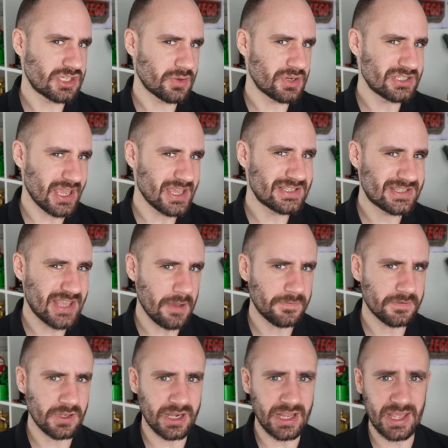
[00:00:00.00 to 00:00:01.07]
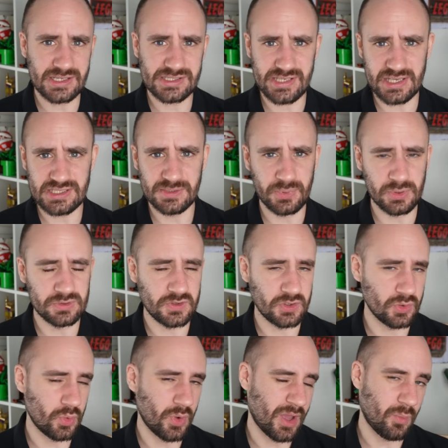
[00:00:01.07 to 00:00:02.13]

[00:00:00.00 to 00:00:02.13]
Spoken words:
series is definitely accessible to